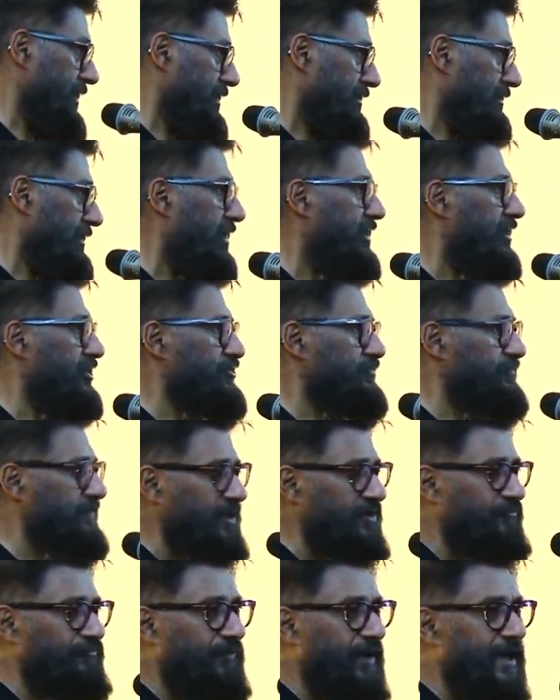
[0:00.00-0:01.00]
The
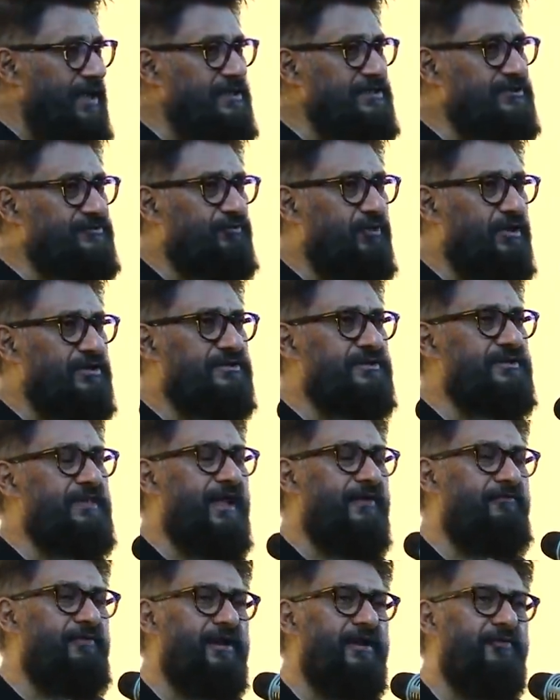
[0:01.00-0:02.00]
Kashmir Files was
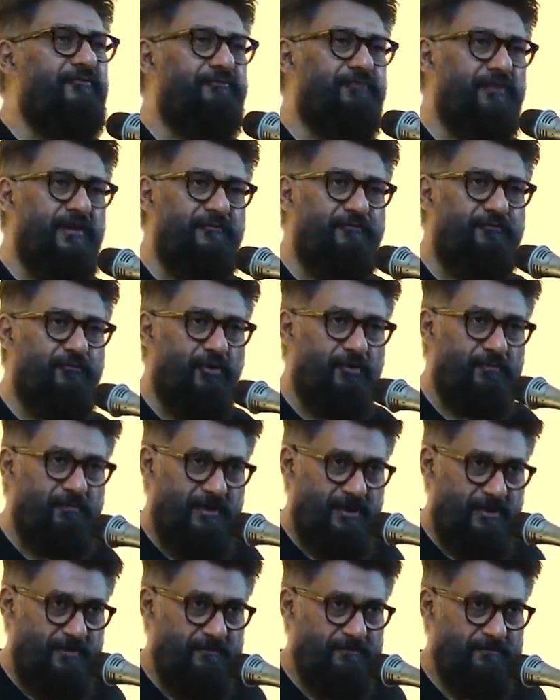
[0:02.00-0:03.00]
never a film for
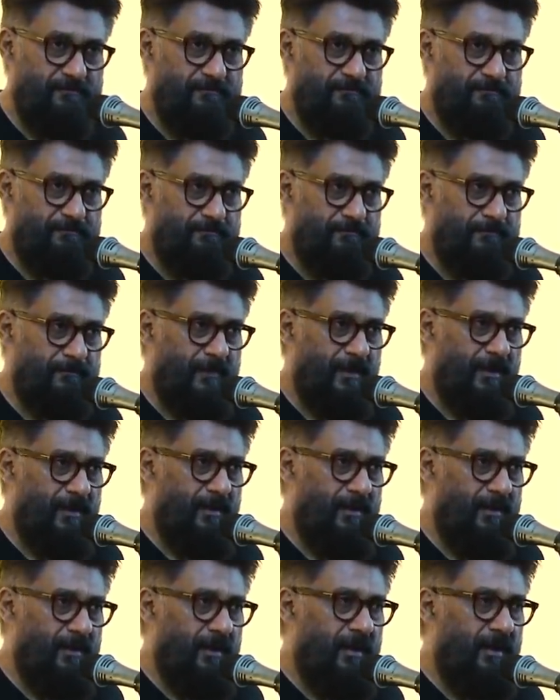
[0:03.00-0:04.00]
me.
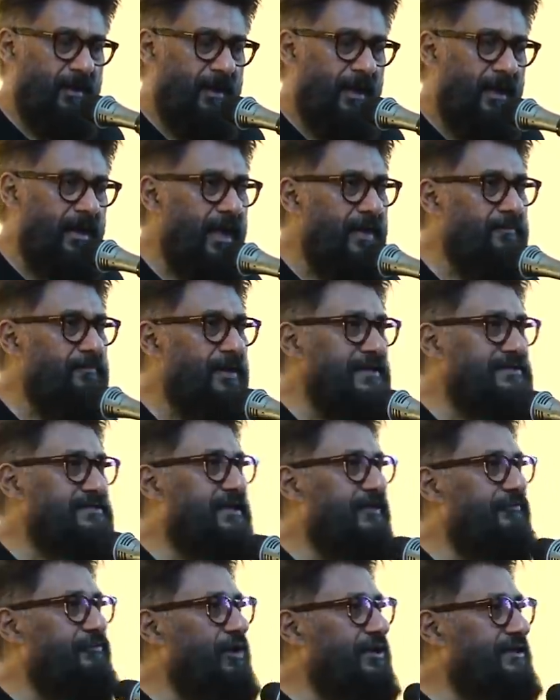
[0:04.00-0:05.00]
And I must
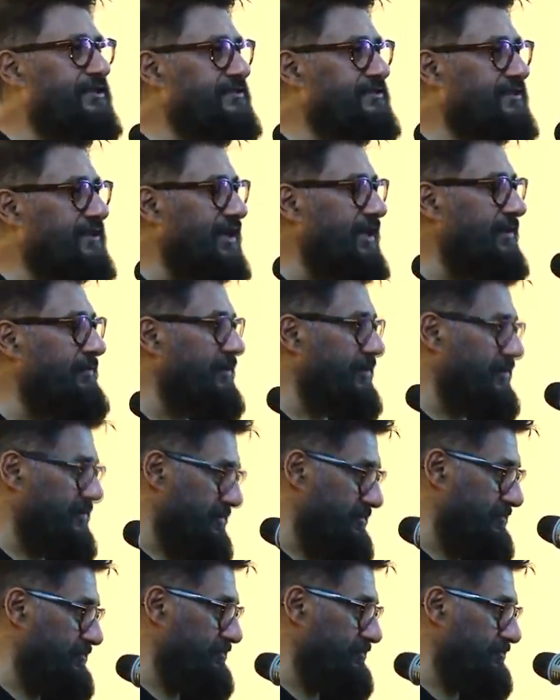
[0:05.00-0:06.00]
give you a disclaimer.
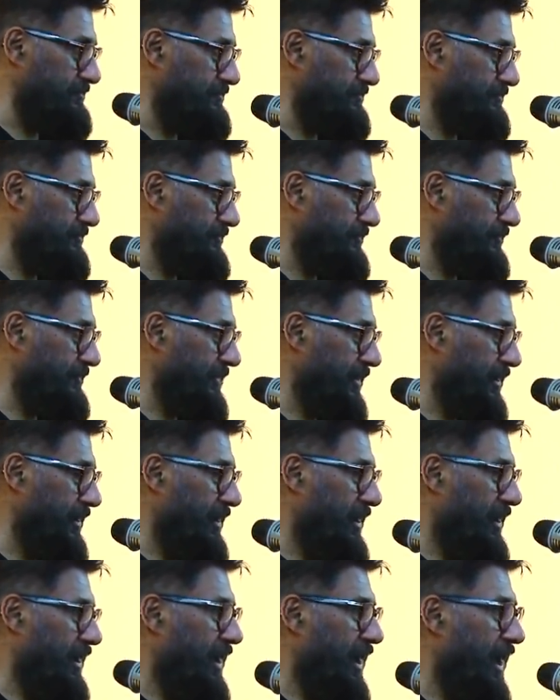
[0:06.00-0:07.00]

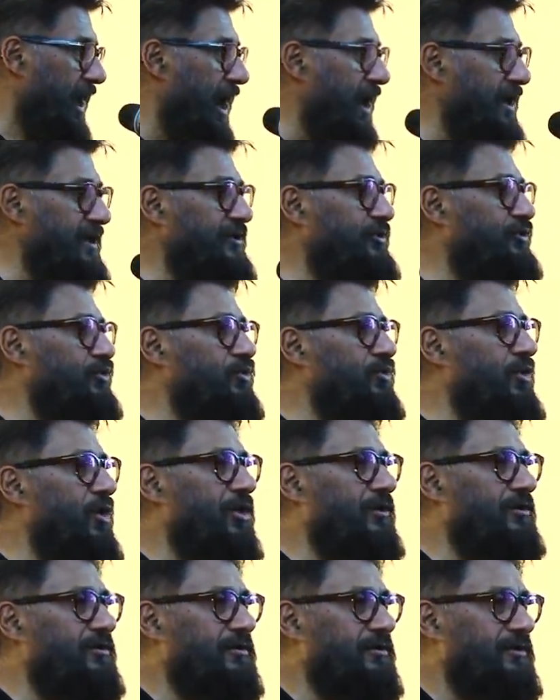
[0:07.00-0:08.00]
I do
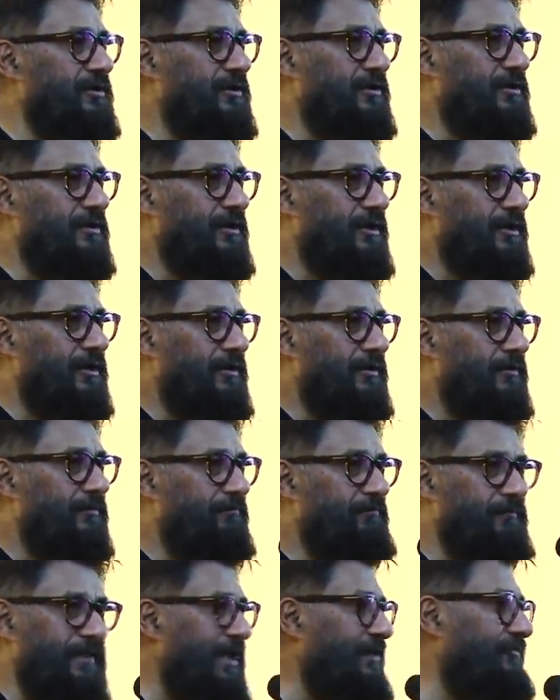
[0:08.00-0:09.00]
not
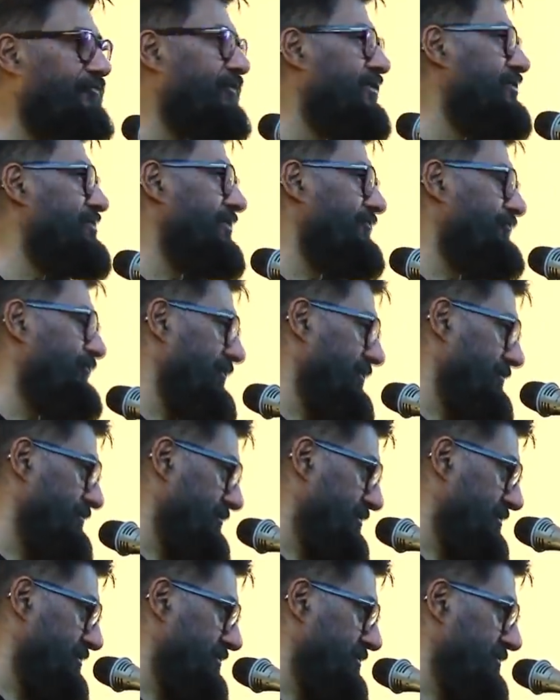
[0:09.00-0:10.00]
make feature
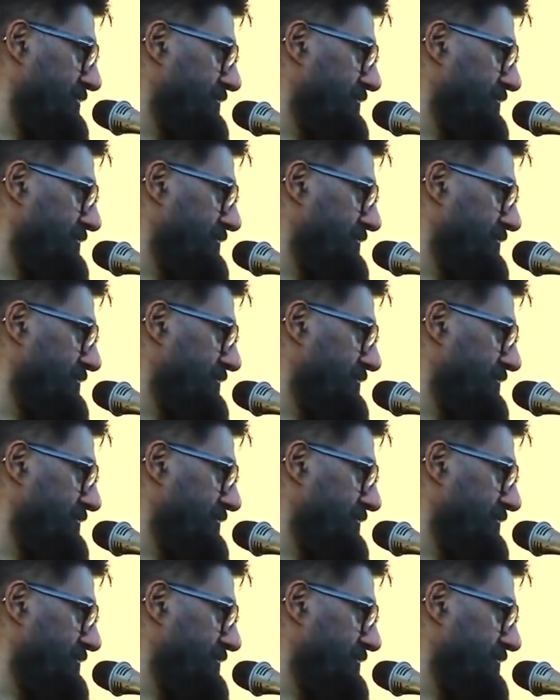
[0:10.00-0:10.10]
films.